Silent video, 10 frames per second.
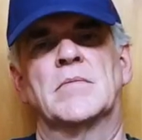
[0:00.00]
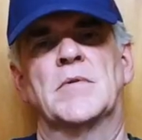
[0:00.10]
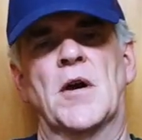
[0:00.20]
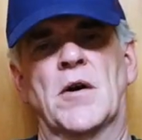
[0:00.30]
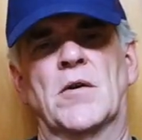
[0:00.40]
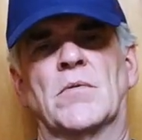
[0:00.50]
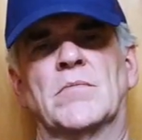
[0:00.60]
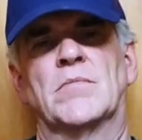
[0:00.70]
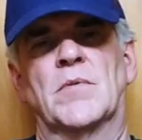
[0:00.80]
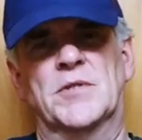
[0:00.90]
Yo,
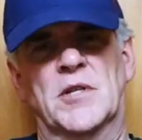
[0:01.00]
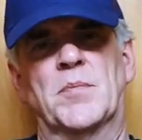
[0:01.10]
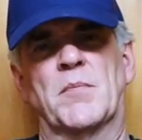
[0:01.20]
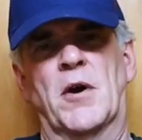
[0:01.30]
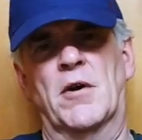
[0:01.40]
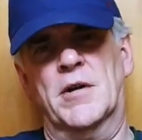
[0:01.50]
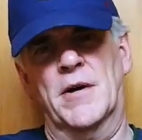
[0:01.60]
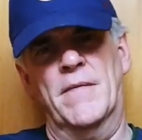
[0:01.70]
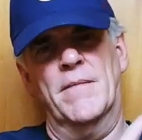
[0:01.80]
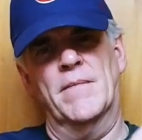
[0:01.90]
what's up, America?